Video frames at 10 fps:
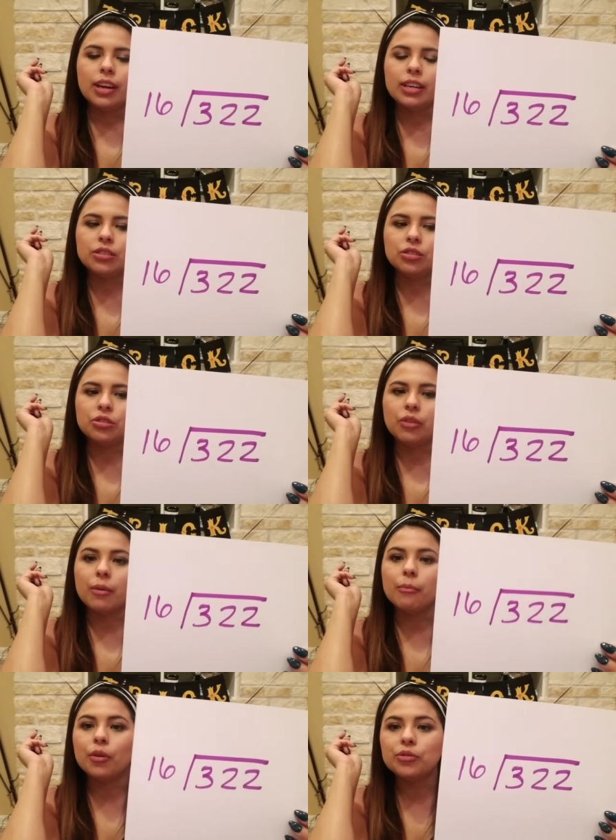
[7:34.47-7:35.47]
is to do our
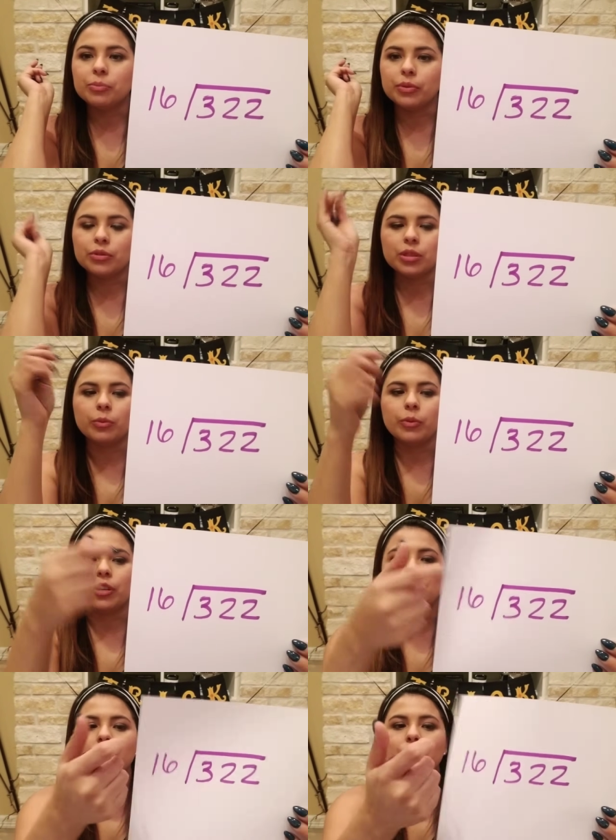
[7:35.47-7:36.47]
multiples, and we want
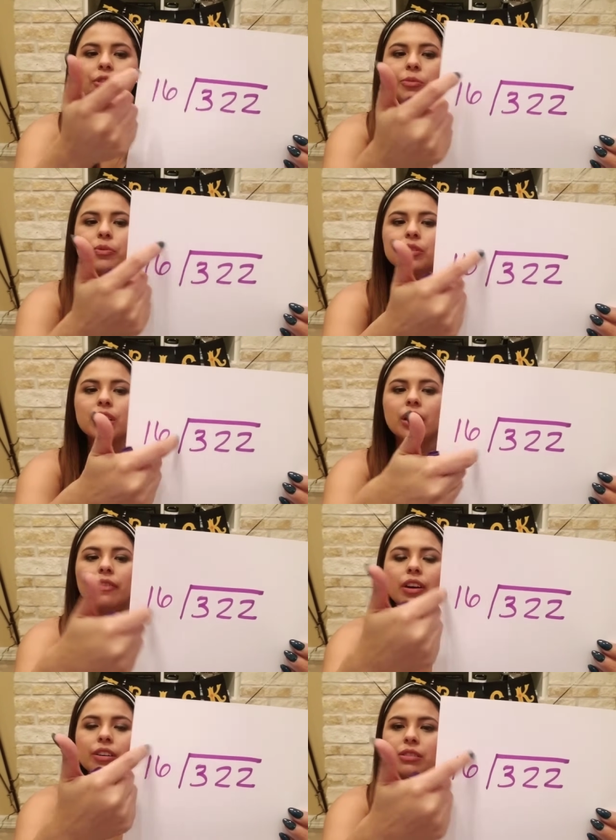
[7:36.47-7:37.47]
to do our multiples of
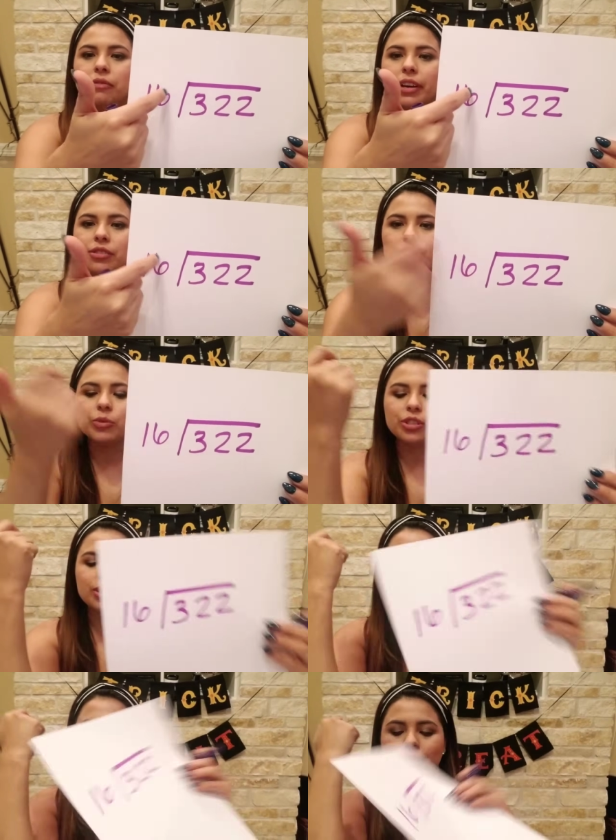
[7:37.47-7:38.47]
our divisor, which is
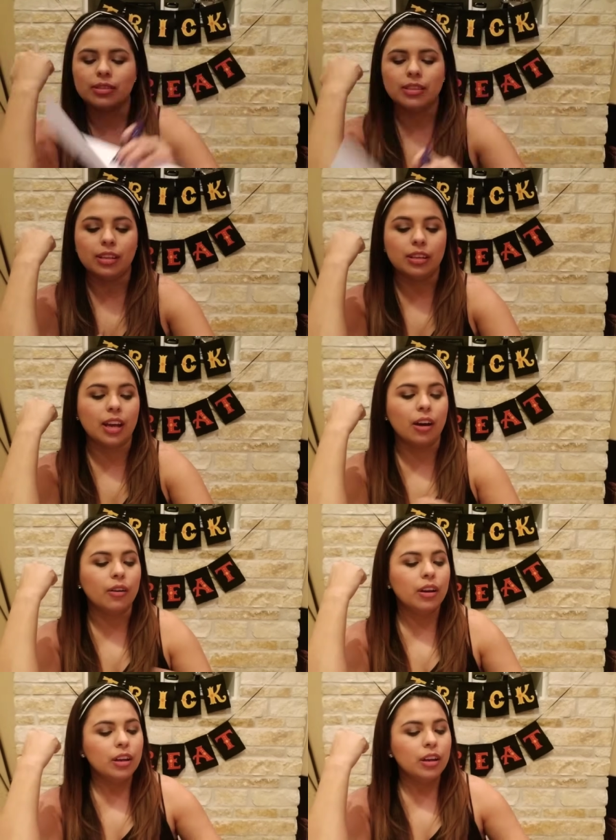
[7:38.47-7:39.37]
16. Now,